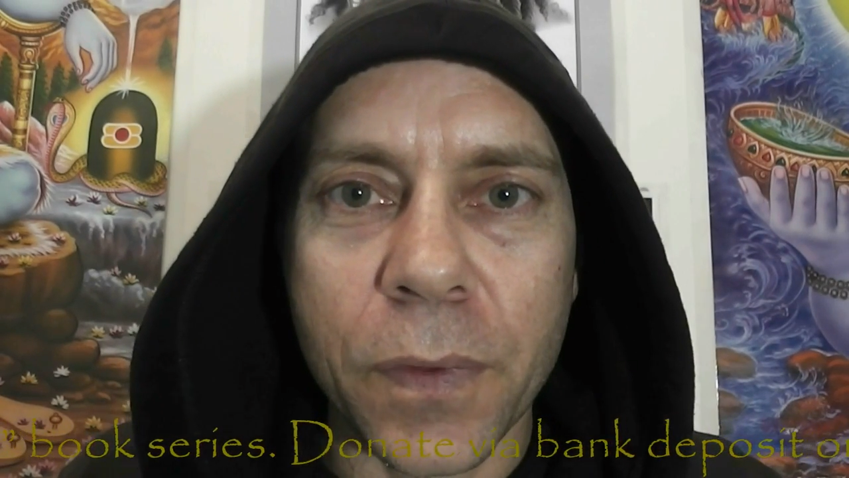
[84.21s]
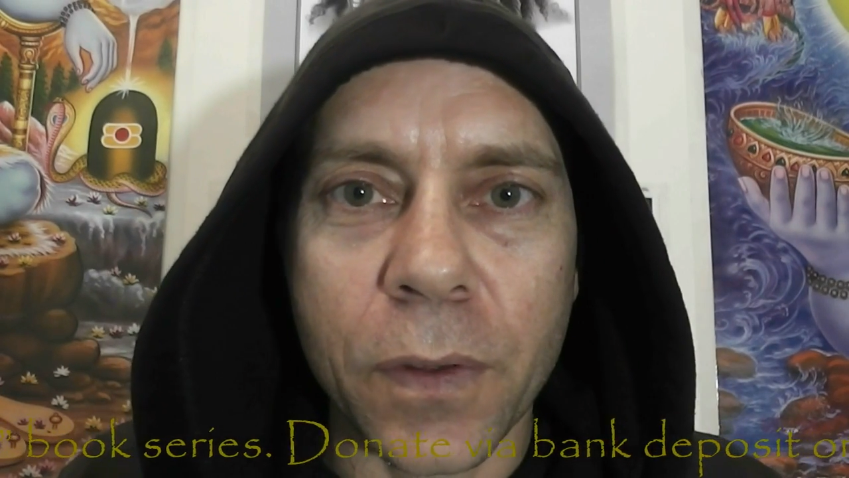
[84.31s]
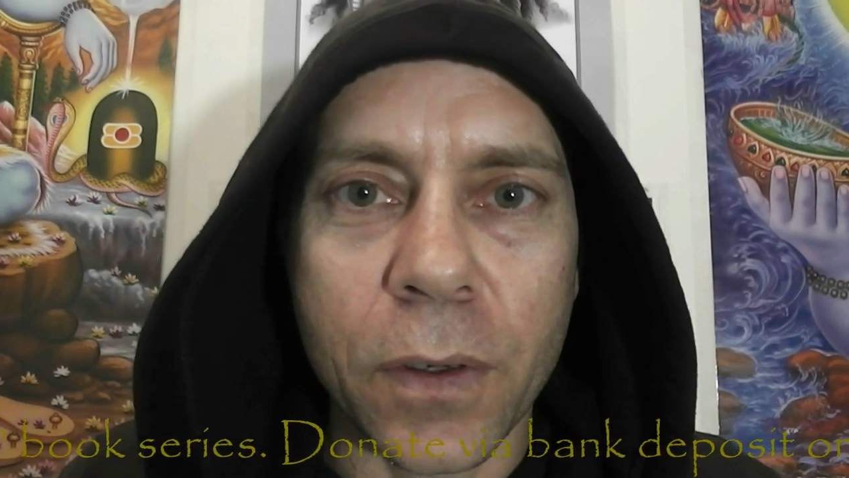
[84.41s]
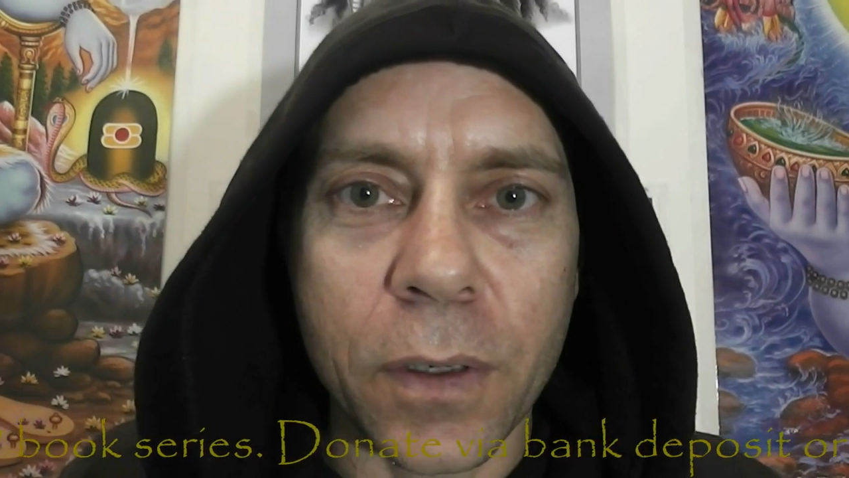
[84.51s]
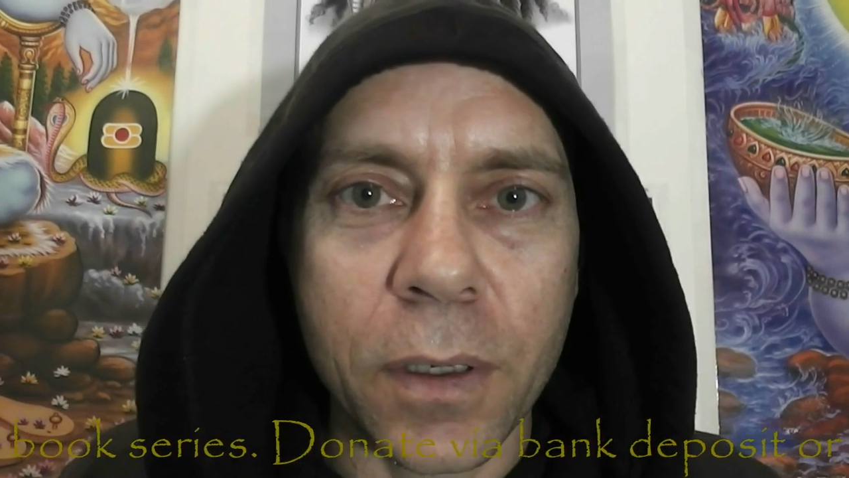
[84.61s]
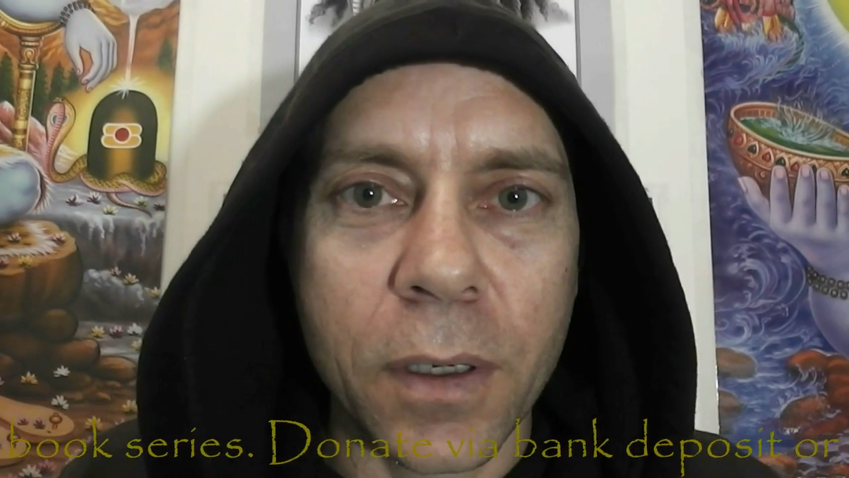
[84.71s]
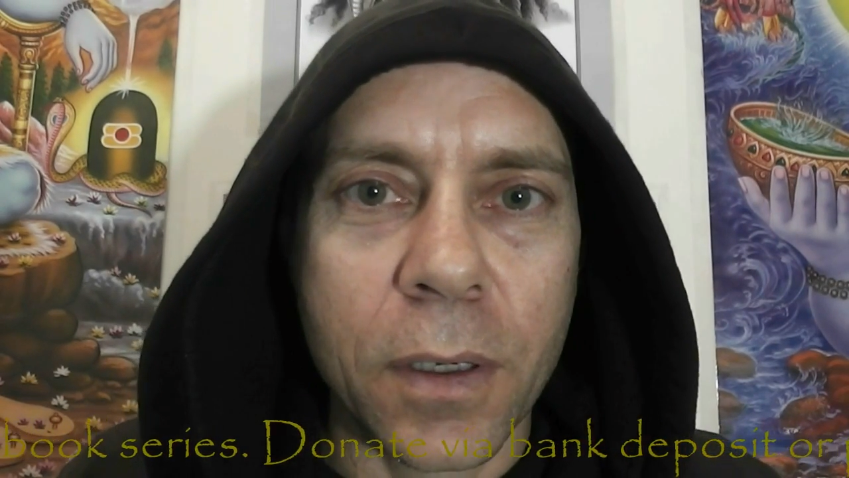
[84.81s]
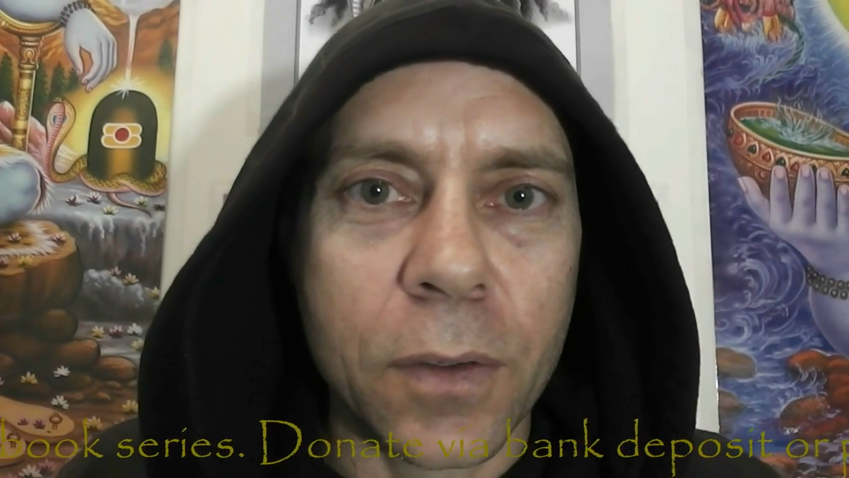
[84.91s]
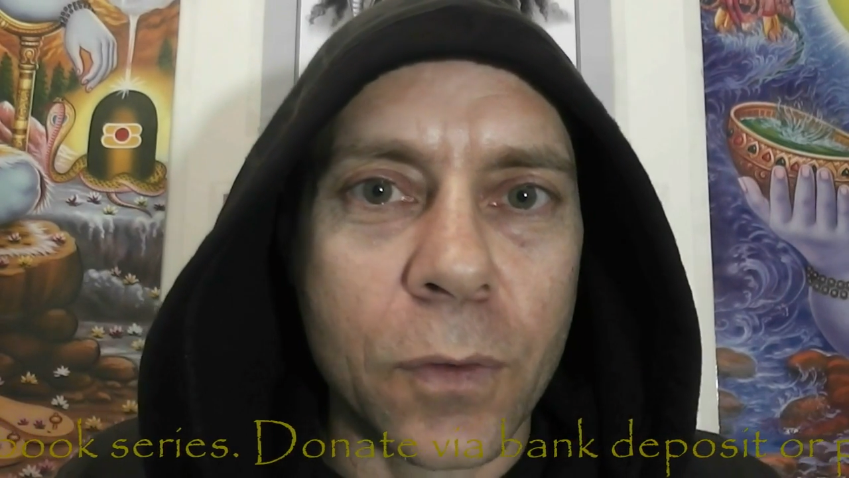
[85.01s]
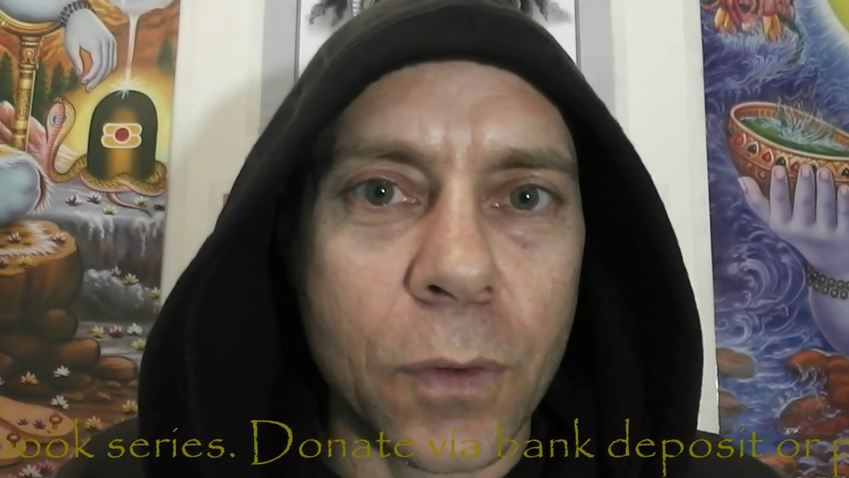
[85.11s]
not
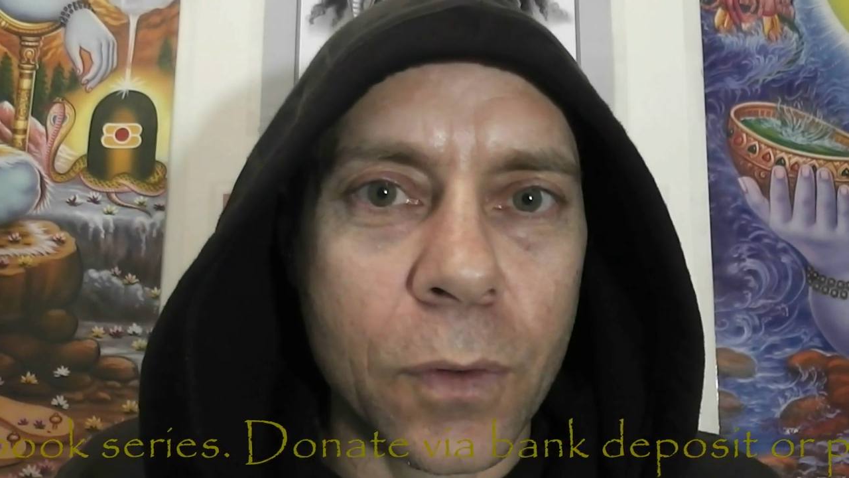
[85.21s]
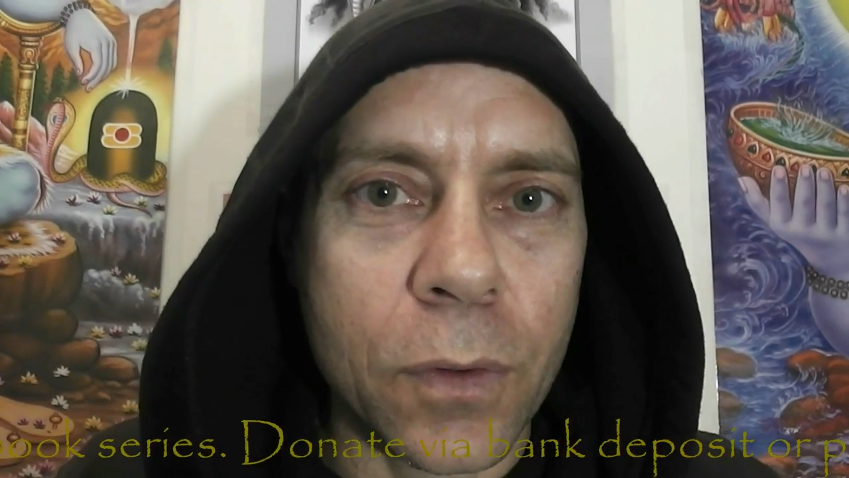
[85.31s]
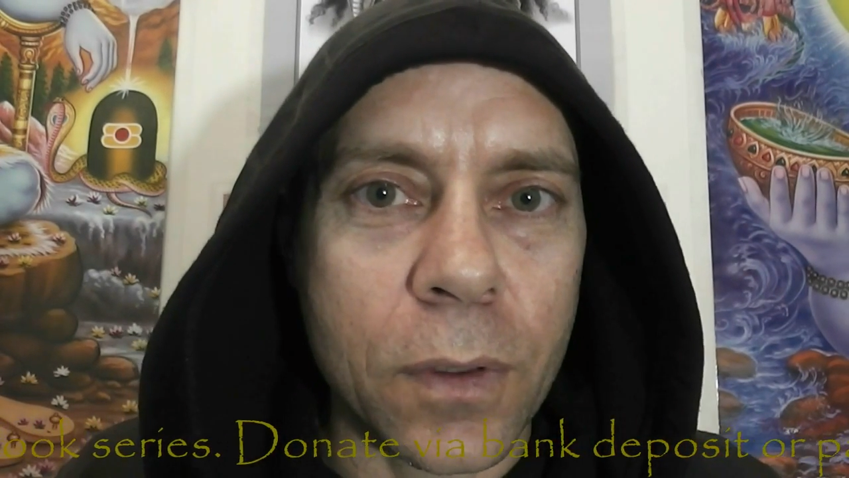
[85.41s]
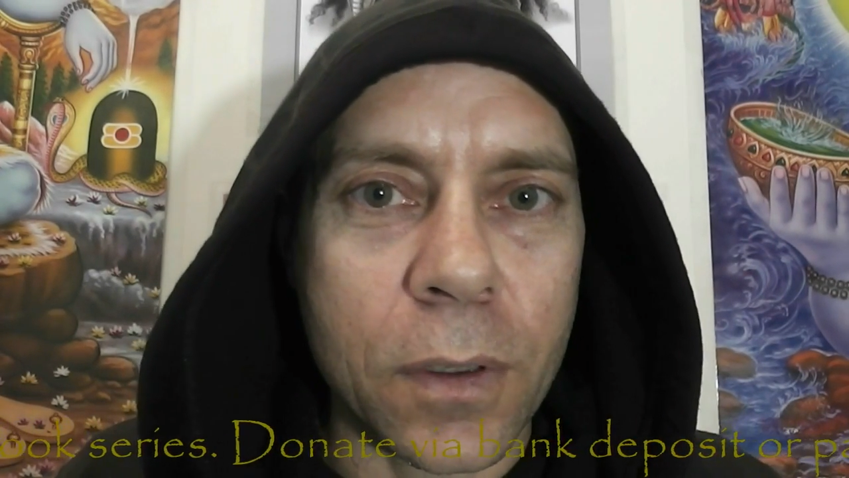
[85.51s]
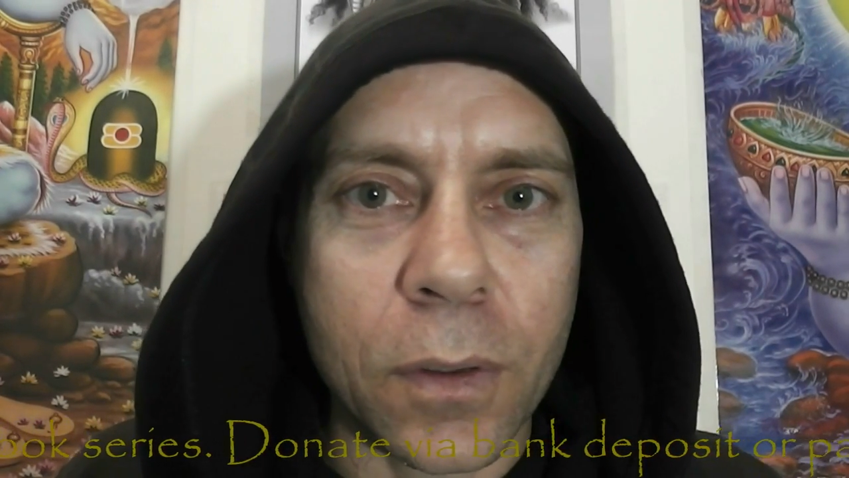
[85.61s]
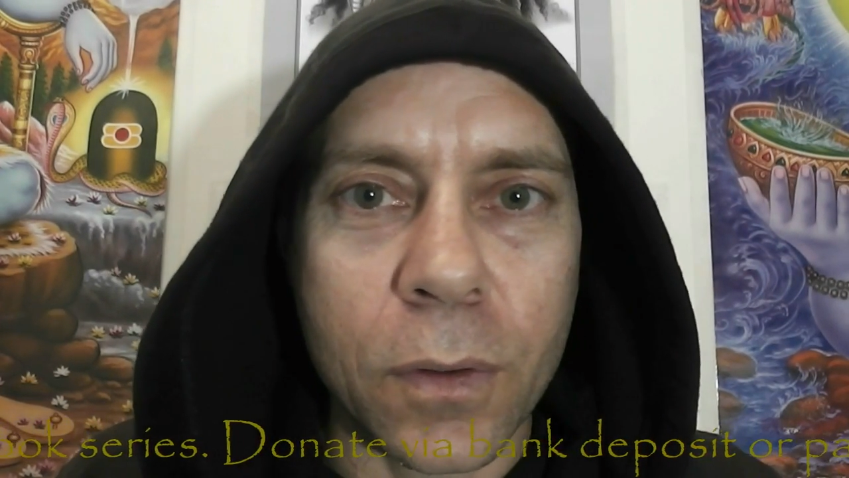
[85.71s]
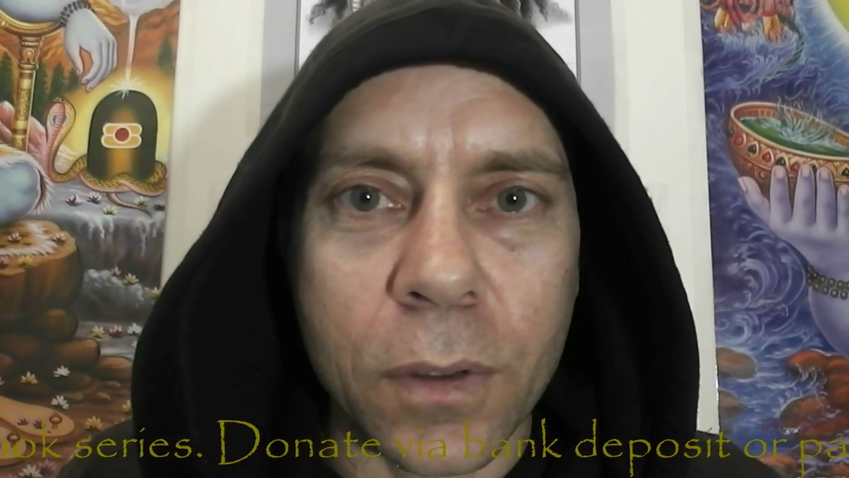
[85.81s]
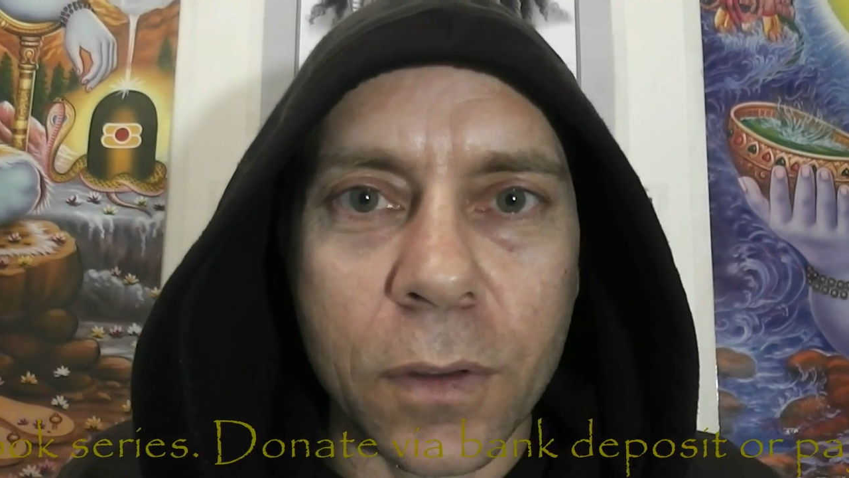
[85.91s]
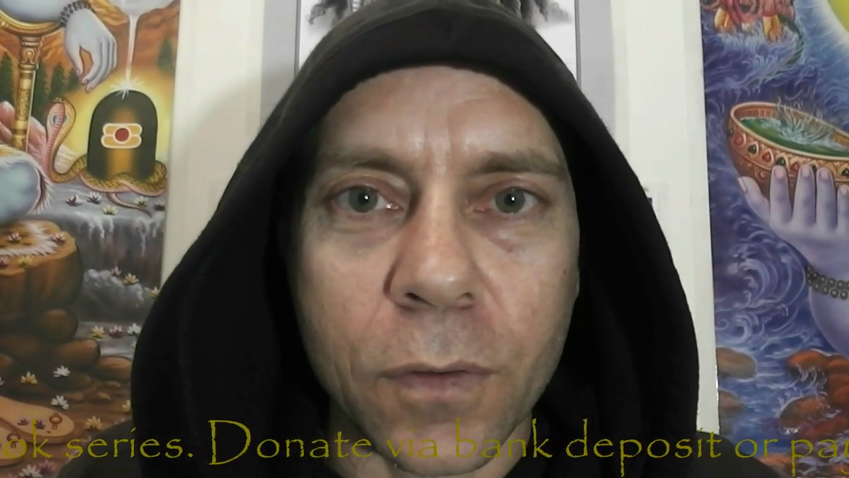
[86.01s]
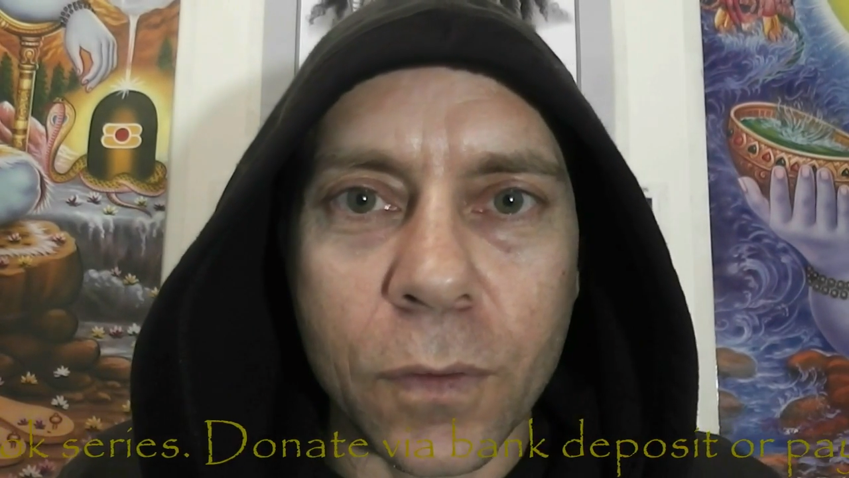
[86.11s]
truth
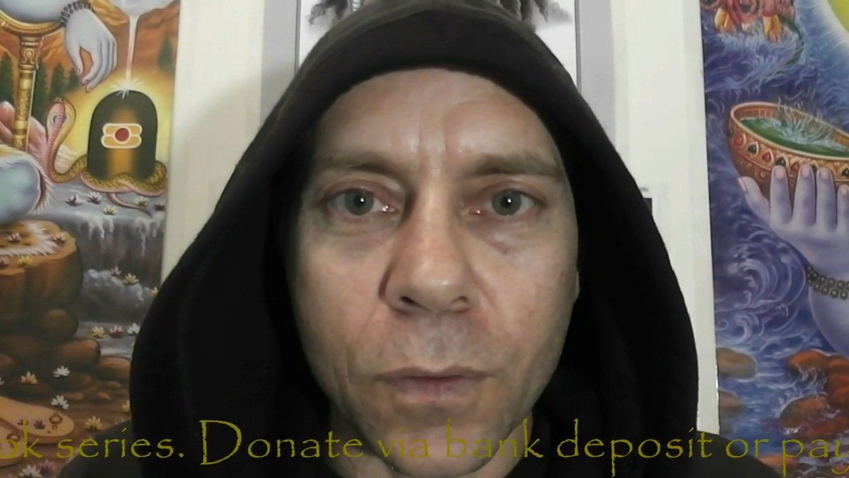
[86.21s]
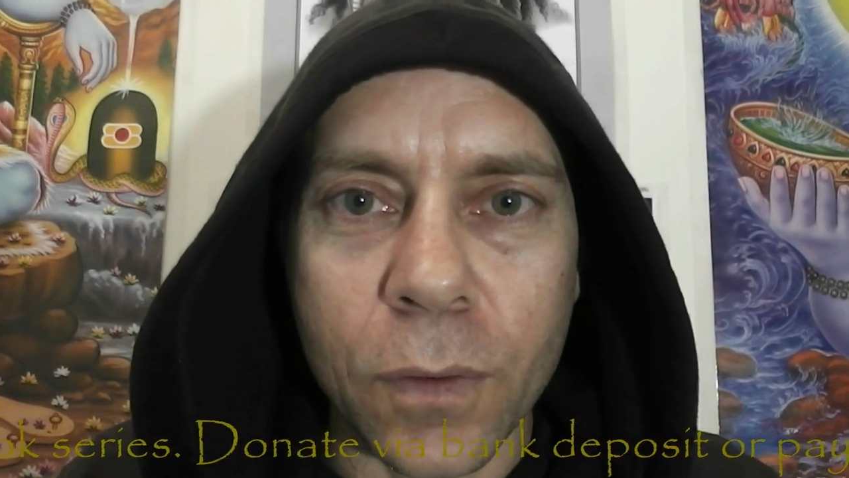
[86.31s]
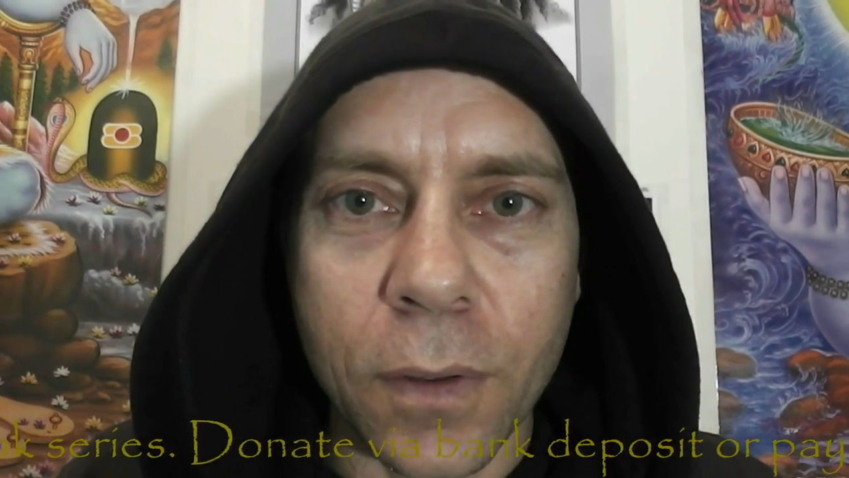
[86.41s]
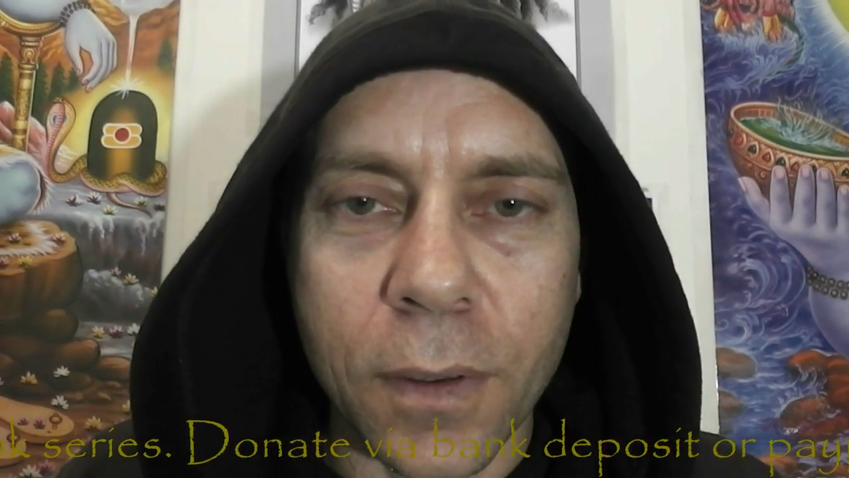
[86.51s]
according to